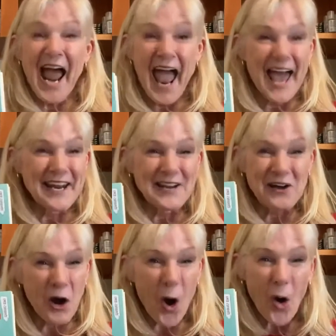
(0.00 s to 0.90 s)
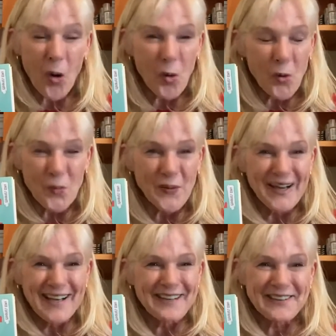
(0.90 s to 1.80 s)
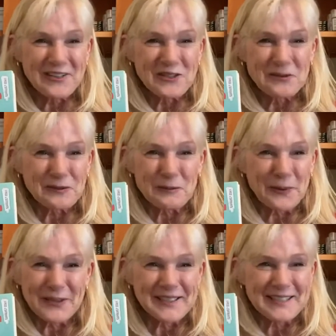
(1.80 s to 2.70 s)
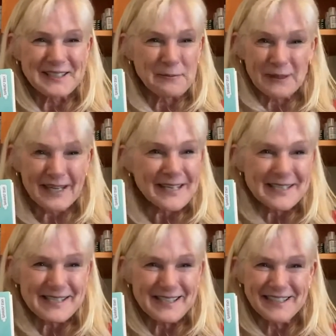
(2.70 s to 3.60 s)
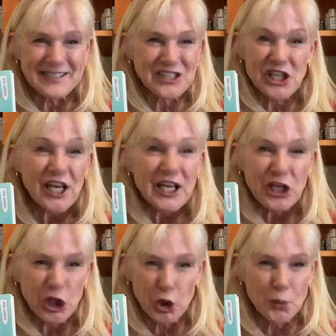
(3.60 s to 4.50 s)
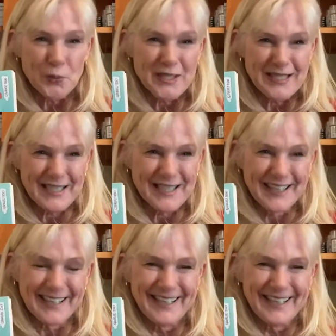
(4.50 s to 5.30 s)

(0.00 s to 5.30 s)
And I hope that you were put in the place in a chicken coop today.